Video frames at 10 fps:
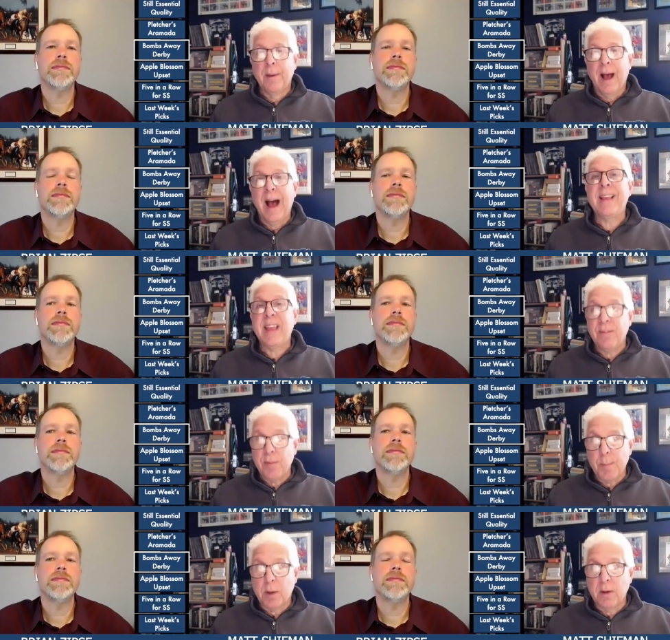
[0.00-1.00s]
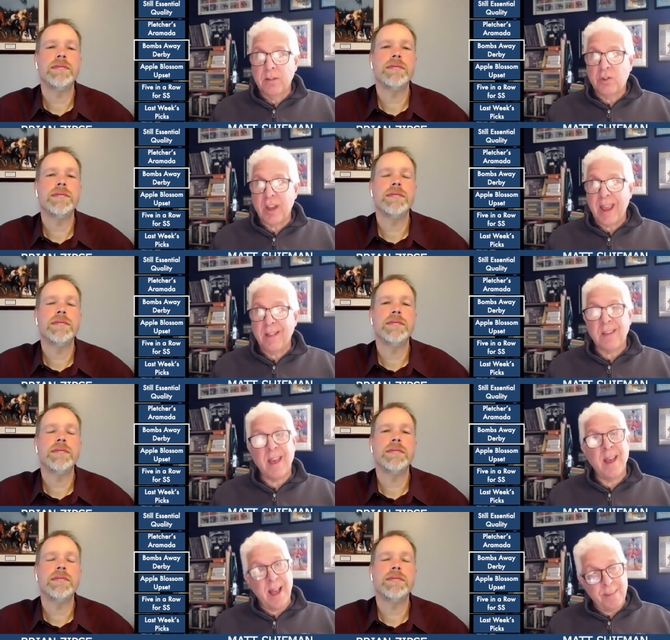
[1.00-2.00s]
Speaker 1: I give him a good chance,
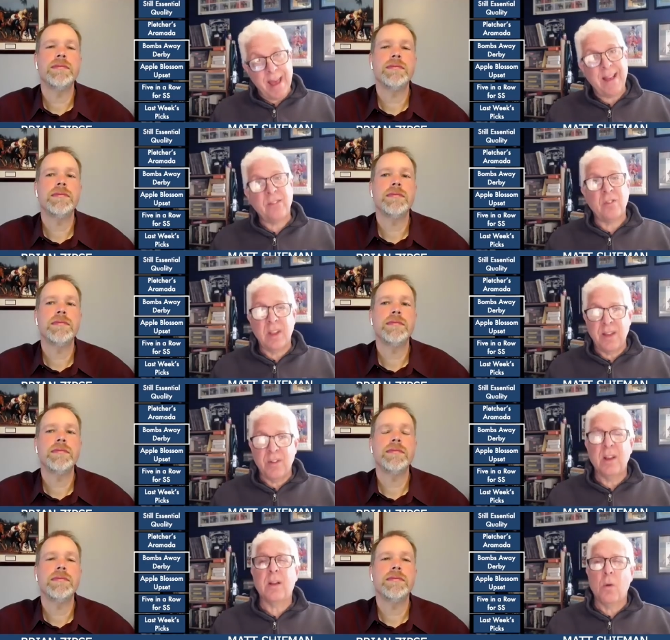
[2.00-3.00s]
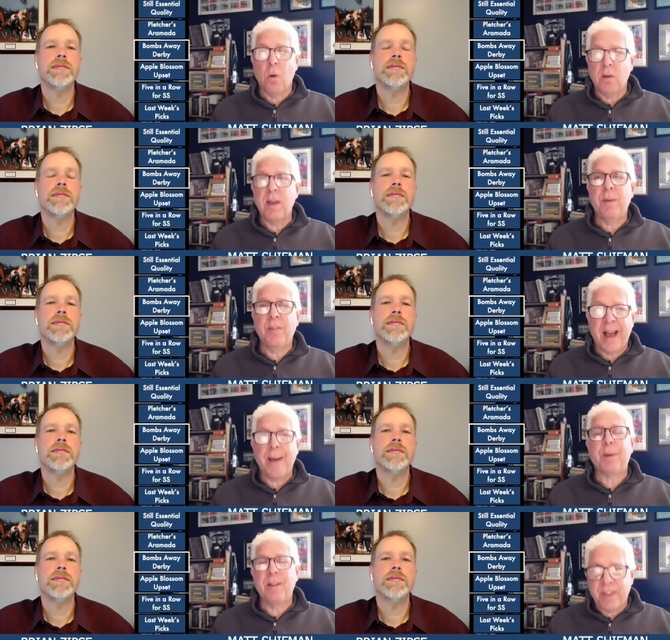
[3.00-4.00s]
and I'm actually even going to call him a
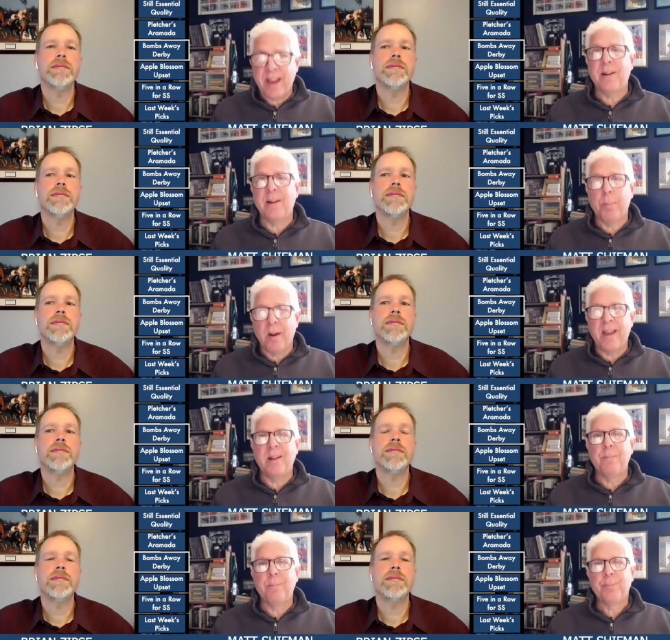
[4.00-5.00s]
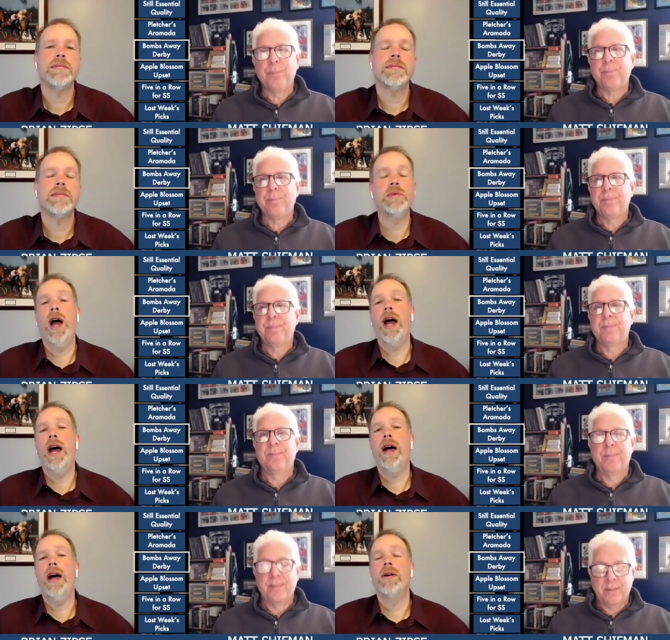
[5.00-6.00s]
top contender, Brian.
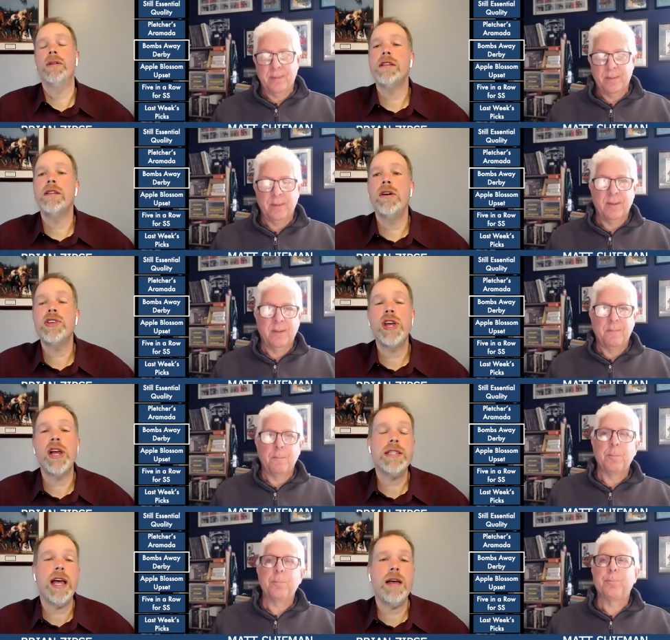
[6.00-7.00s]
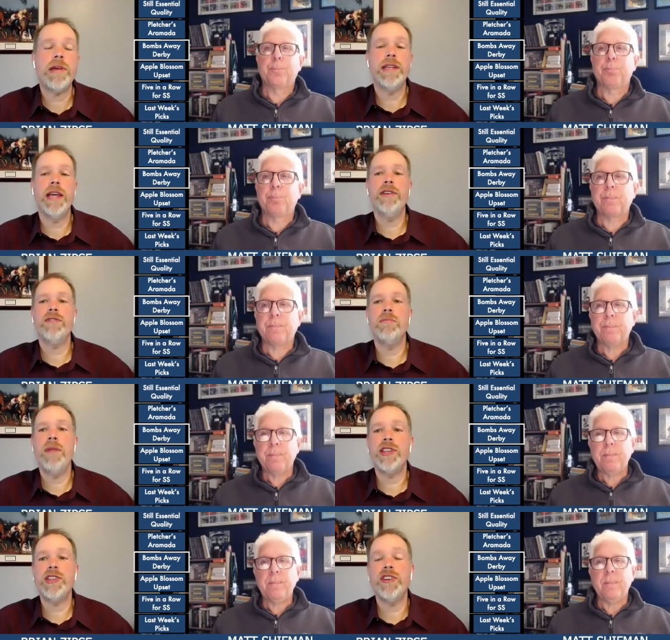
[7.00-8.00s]
Speaker 2: Wow, that's a long shot top contender from
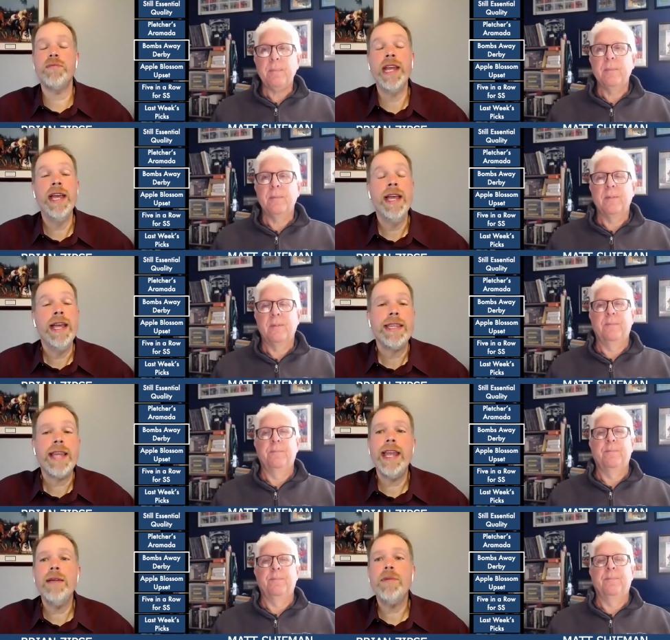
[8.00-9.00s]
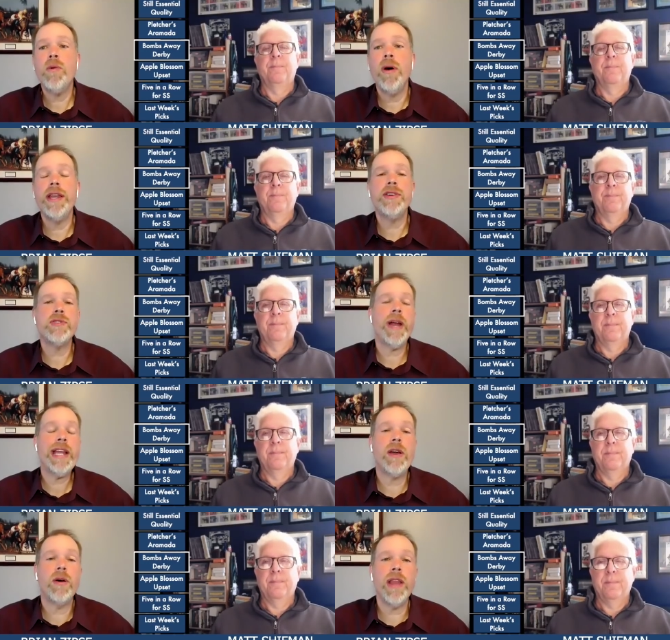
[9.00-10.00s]
Matt Shipman. Dynamic One, here's what
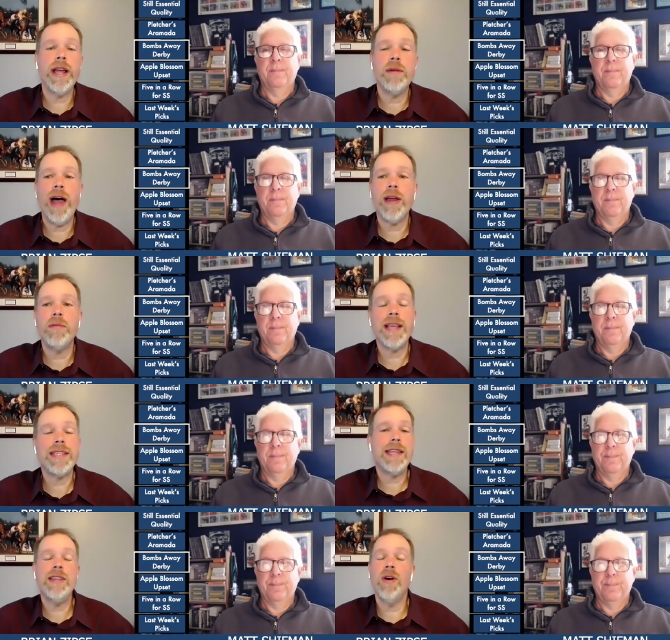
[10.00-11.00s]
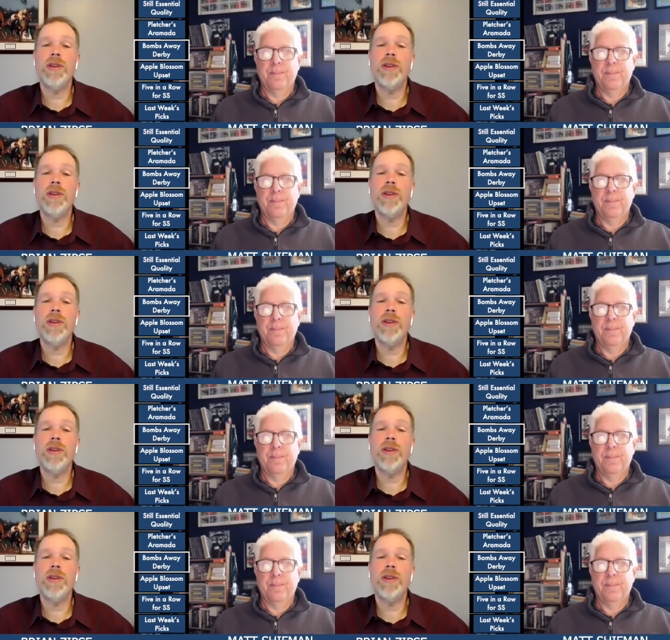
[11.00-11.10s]
I don't like about him. I said Known